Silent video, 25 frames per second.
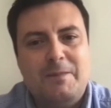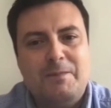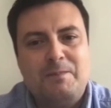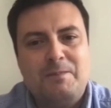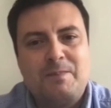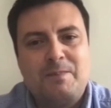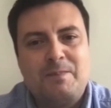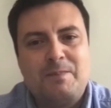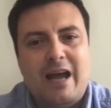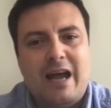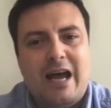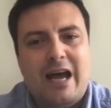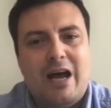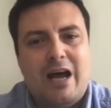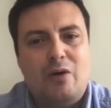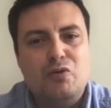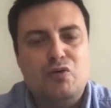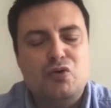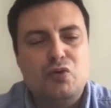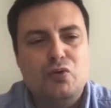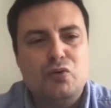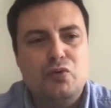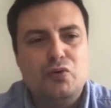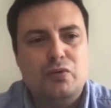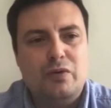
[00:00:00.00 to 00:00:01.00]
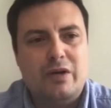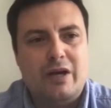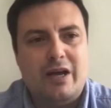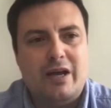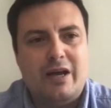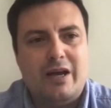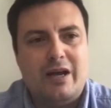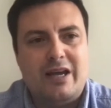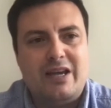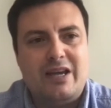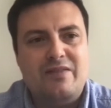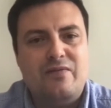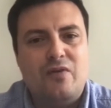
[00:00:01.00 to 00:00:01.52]
how to
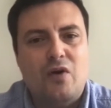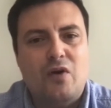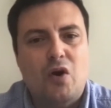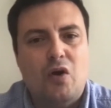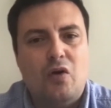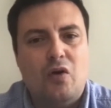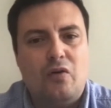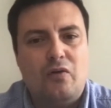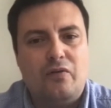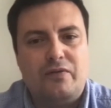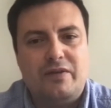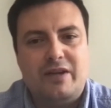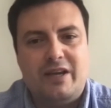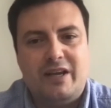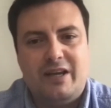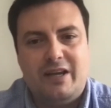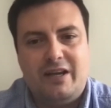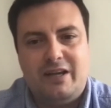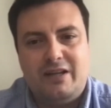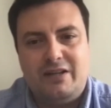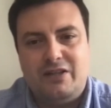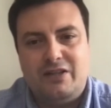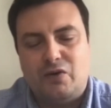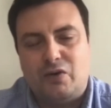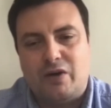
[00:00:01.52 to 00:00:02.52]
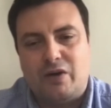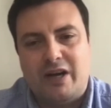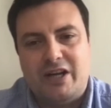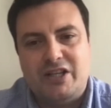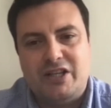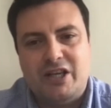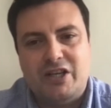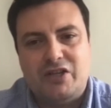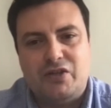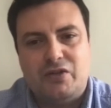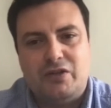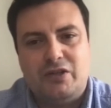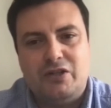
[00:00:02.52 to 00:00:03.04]
evolve the
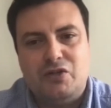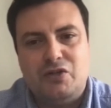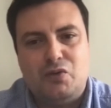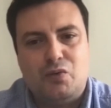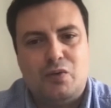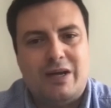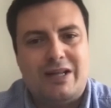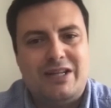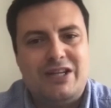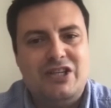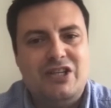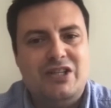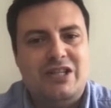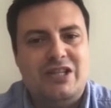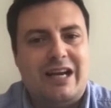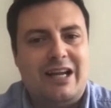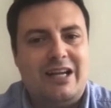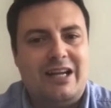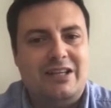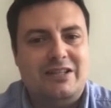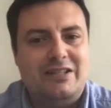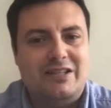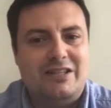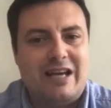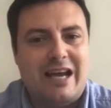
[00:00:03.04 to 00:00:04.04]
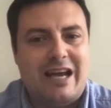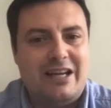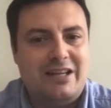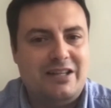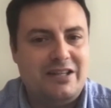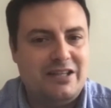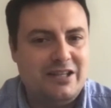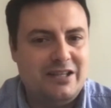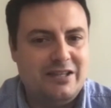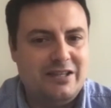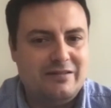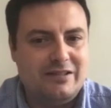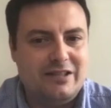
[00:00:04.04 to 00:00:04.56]
organization into a digital IT
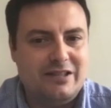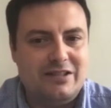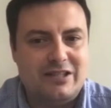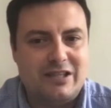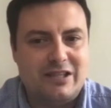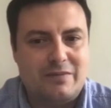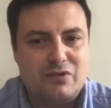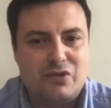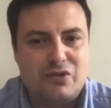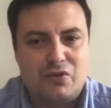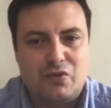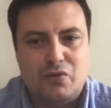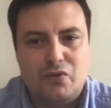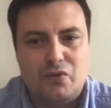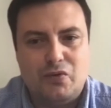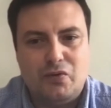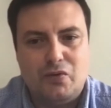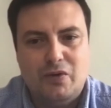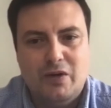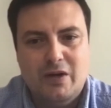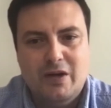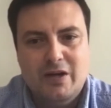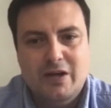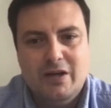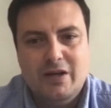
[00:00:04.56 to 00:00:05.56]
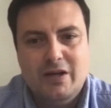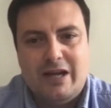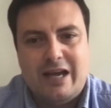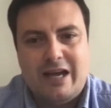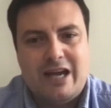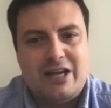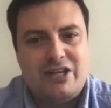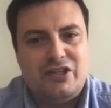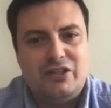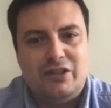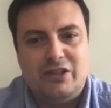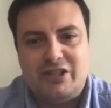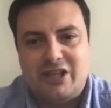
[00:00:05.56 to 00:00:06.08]
in terms to a
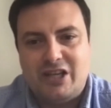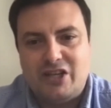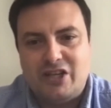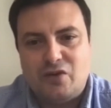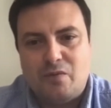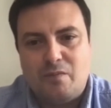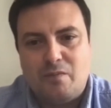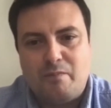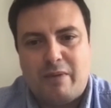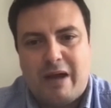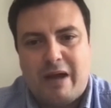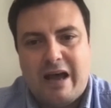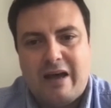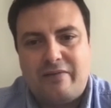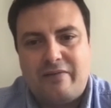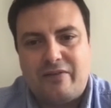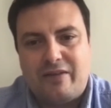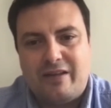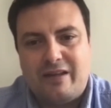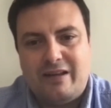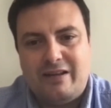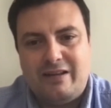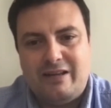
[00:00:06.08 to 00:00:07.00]
utilization path,